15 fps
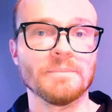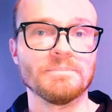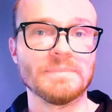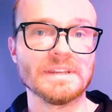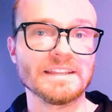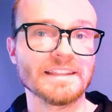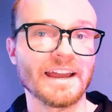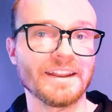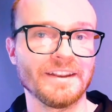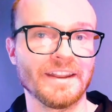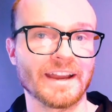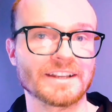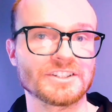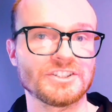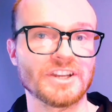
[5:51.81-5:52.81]
Being that
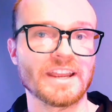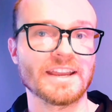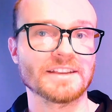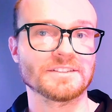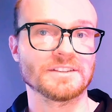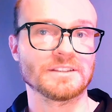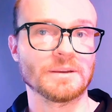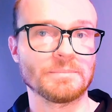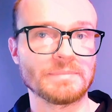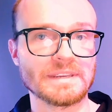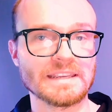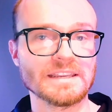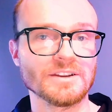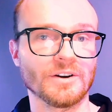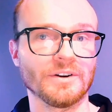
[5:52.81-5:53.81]
Next.js's
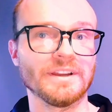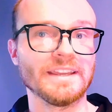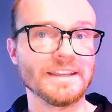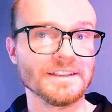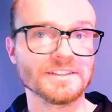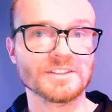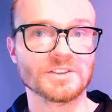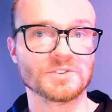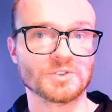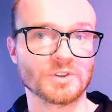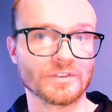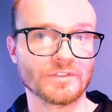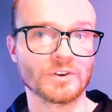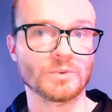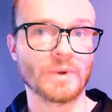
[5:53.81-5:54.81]
appeal is
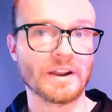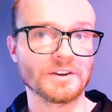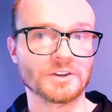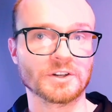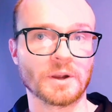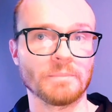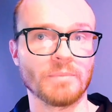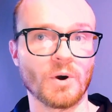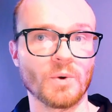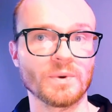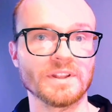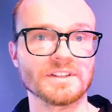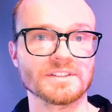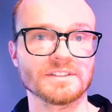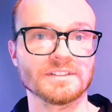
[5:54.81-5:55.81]
server-rendered
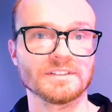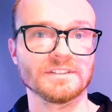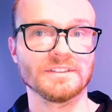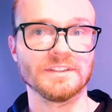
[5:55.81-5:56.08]
components,